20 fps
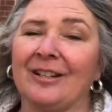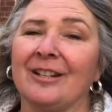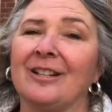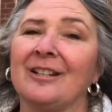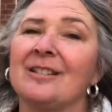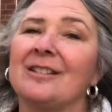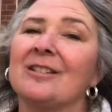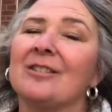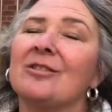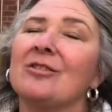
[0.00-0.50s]
It
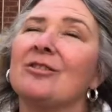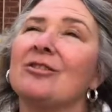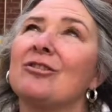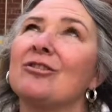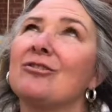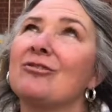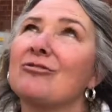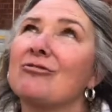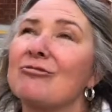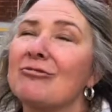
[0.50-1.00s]
is
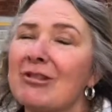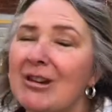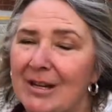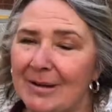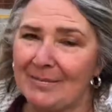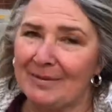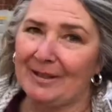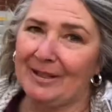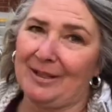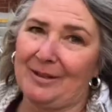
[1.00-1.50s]

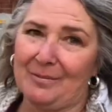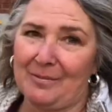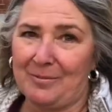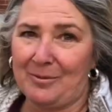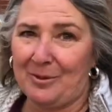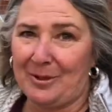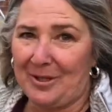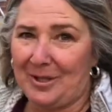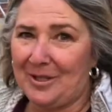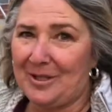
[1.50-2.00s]
extremely
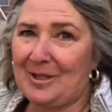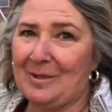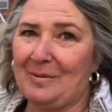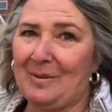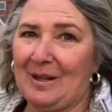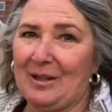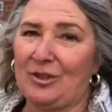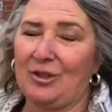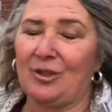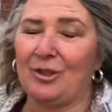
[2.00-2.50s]
important to
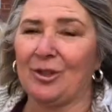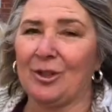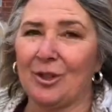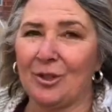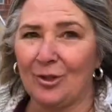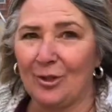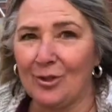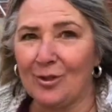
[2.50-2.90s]
make sure you